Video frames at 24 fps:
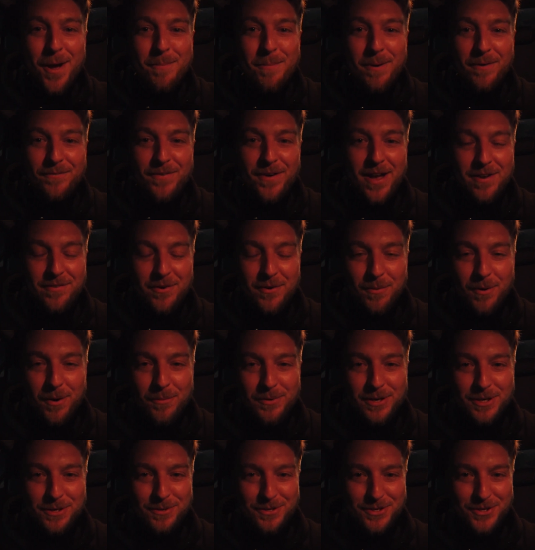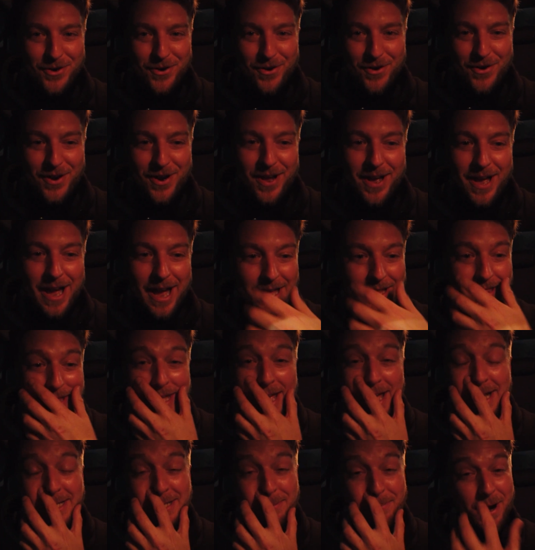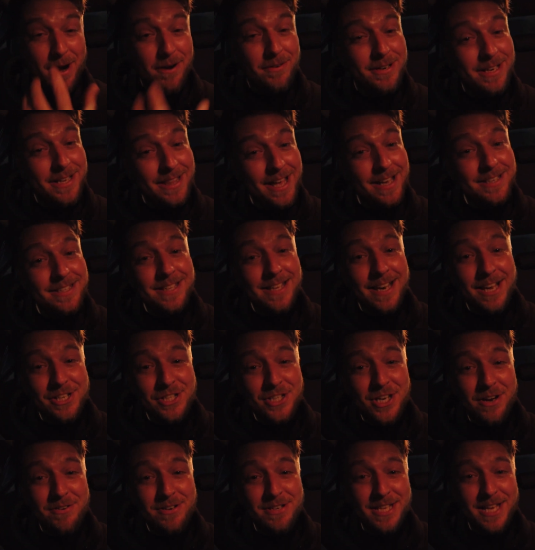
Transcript: my favourite one, which was Y.A.N.A at the end. Apparently that's the last year